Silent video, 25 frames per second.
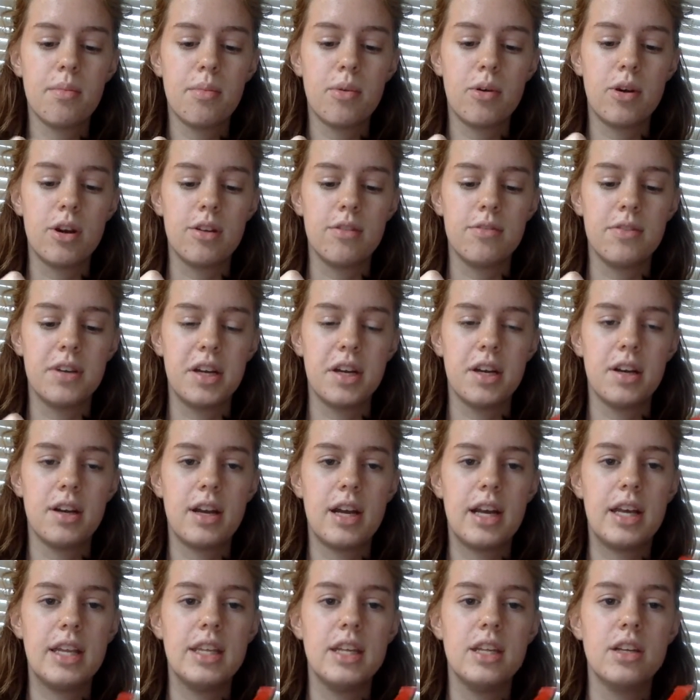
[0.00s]
pointer finger,
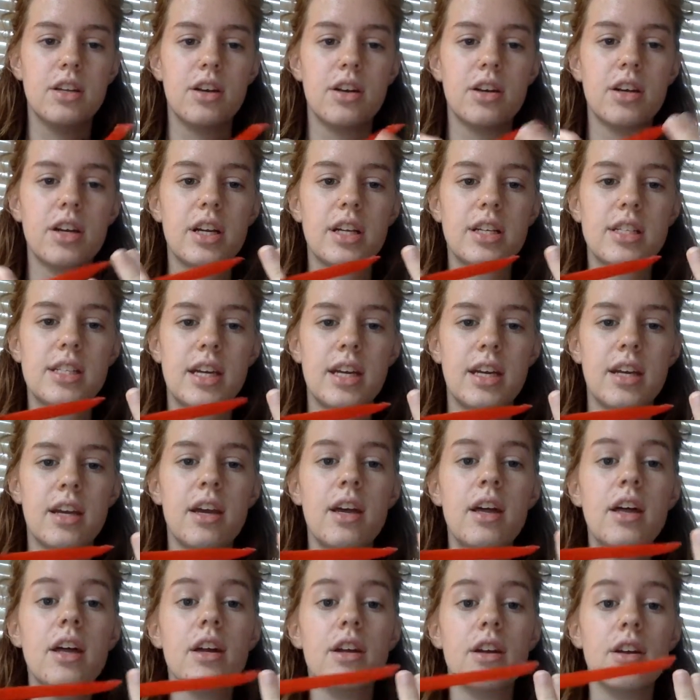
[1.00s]
and then now you're going to take
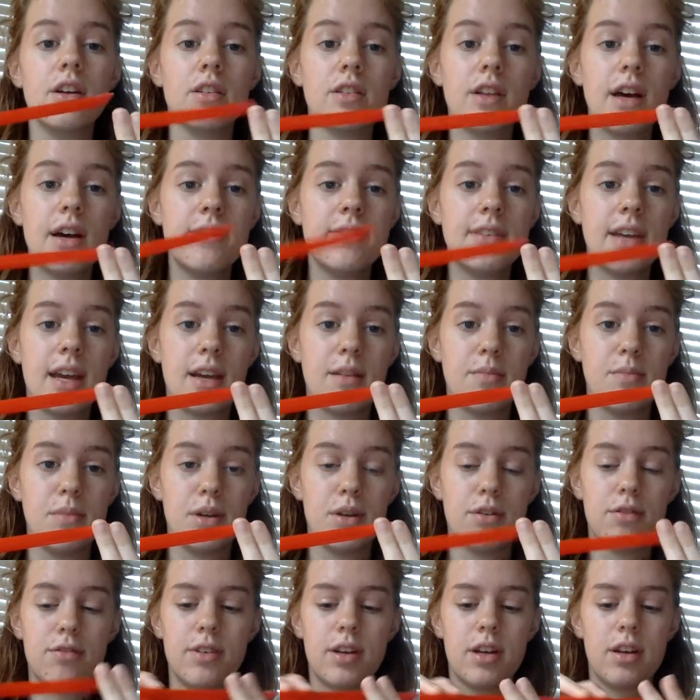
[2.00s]
your left hand
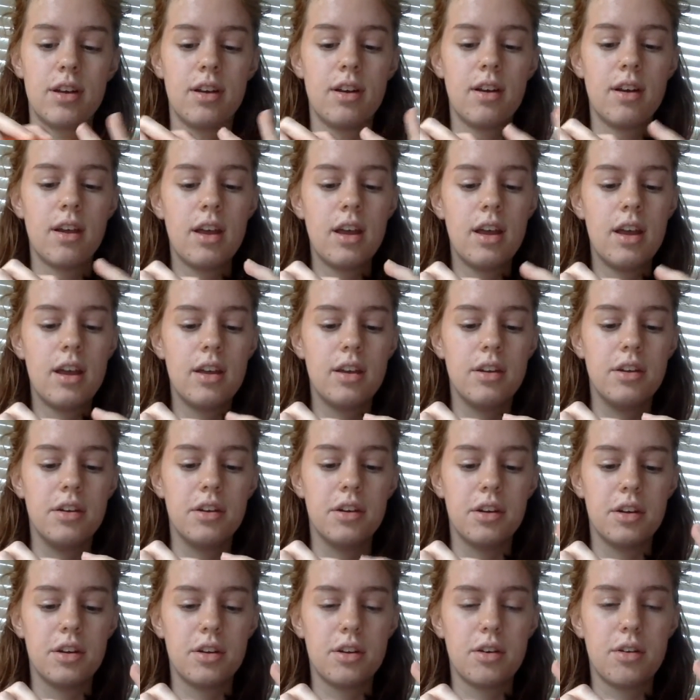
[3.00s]
middle finger, and
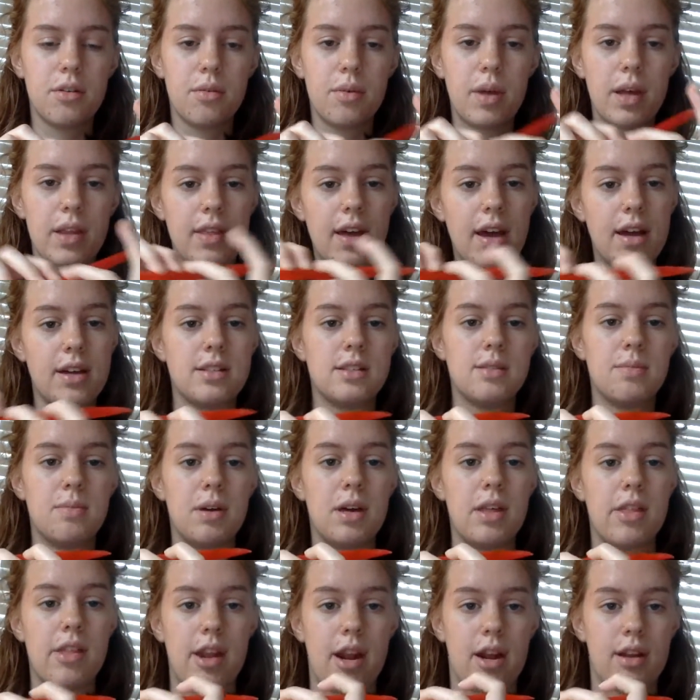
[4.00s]
you're going to go like that to
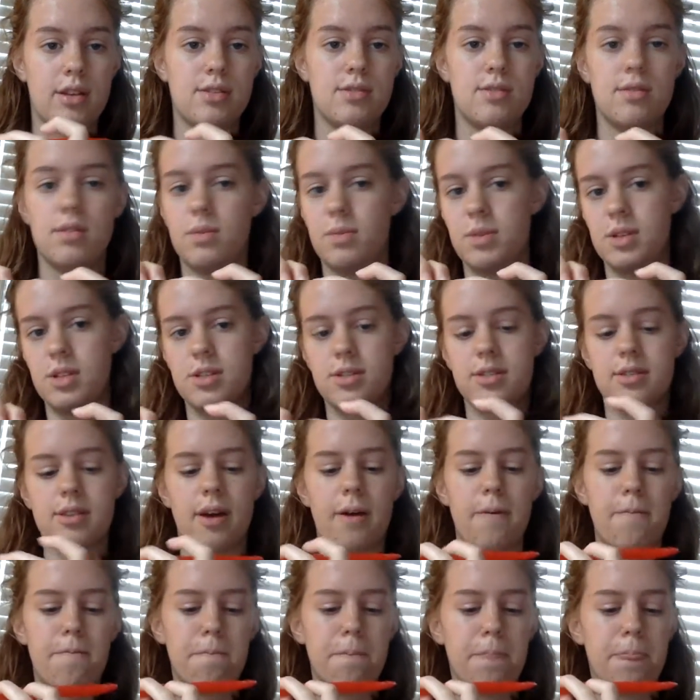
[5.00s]
play the next hole that we just
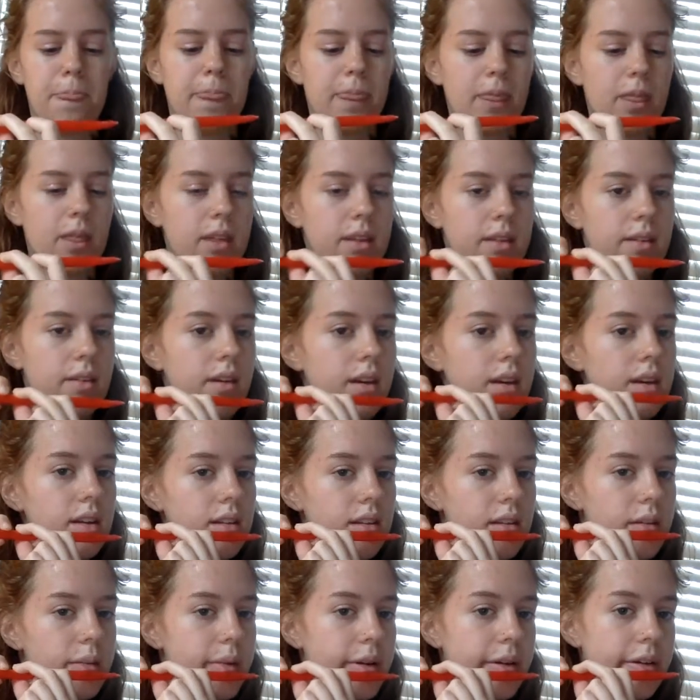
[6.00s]
cut. Okay,
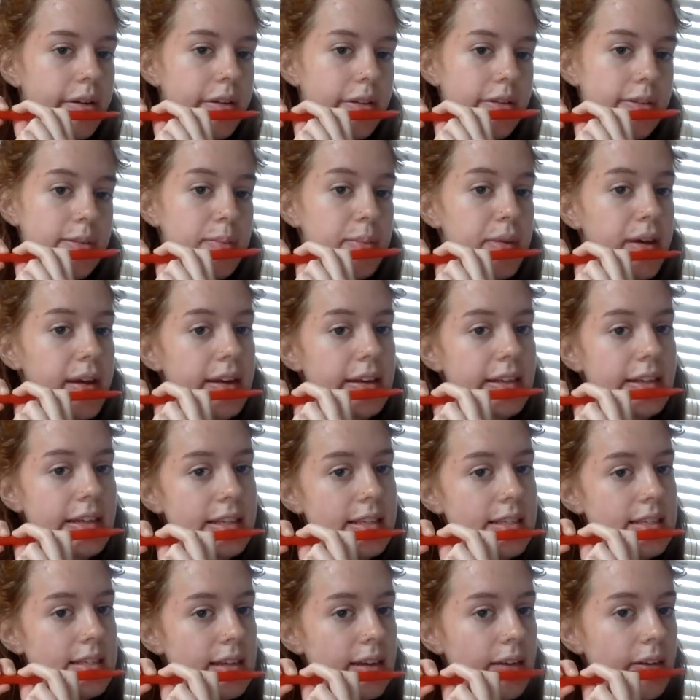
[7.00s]
now we're going to do it playing a
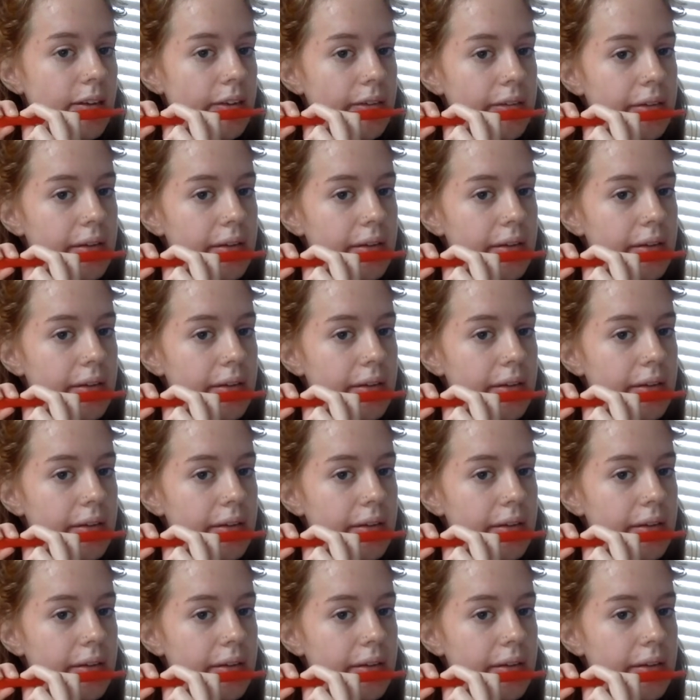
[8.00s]
test again.